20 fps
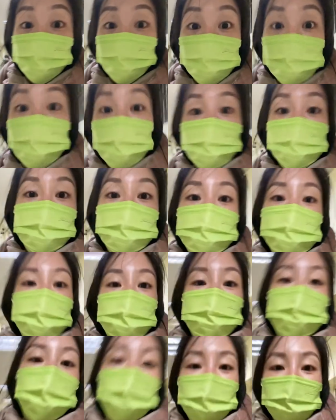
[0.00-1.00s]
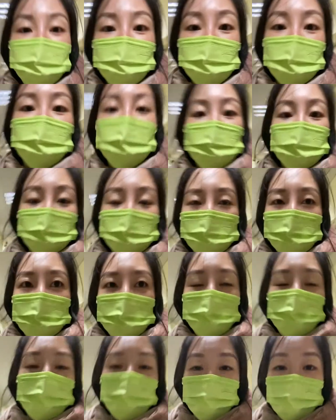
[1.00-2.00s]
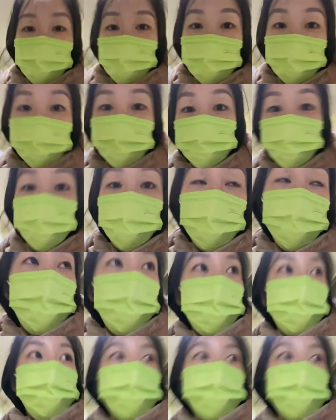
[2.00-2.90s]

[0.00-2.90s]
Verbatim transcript: results to come out, and it's raining